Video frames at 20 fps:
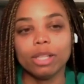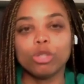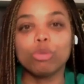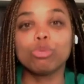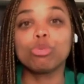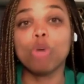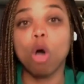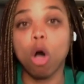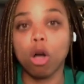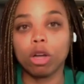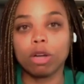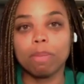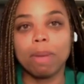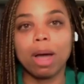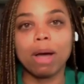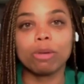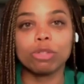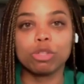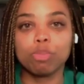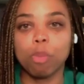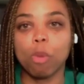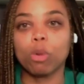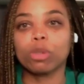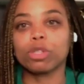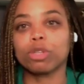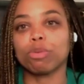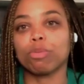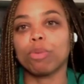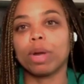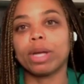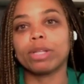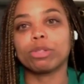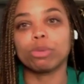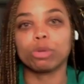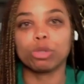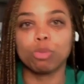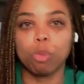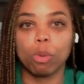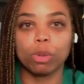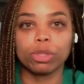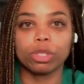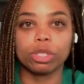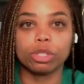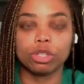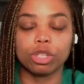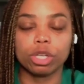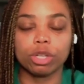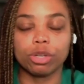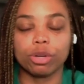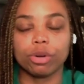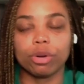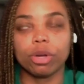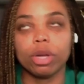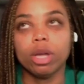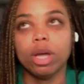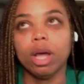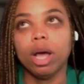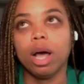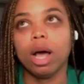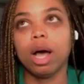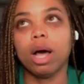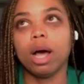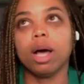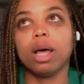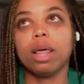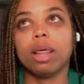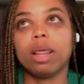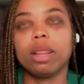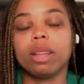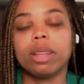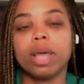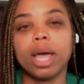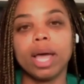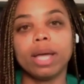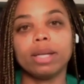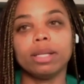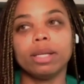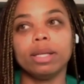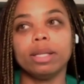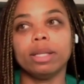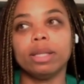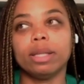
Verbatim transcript: to talk about sports and race or sports and gender uh, that